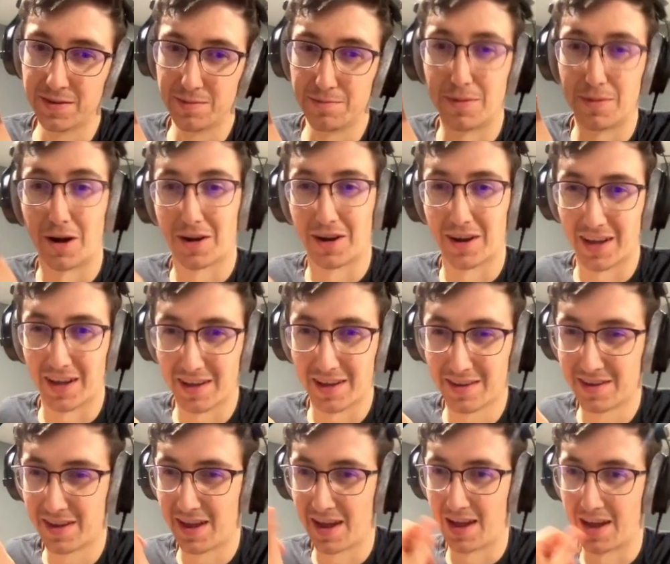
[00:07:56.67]
marketing
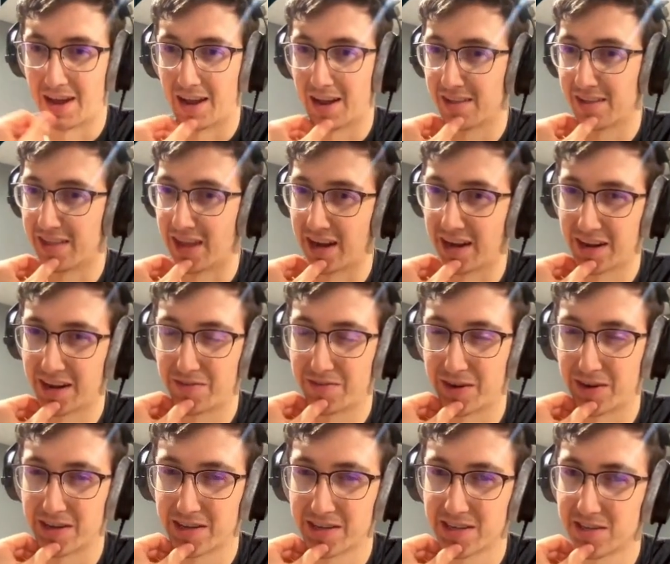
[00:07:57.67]
that I did for
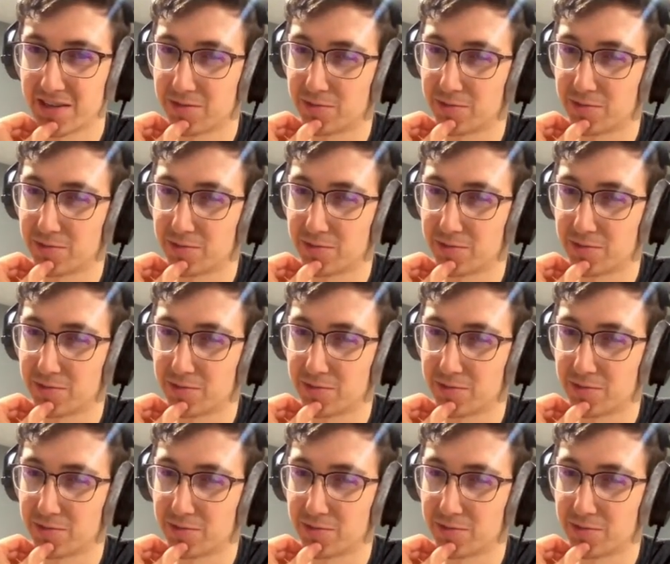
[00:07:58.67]
it,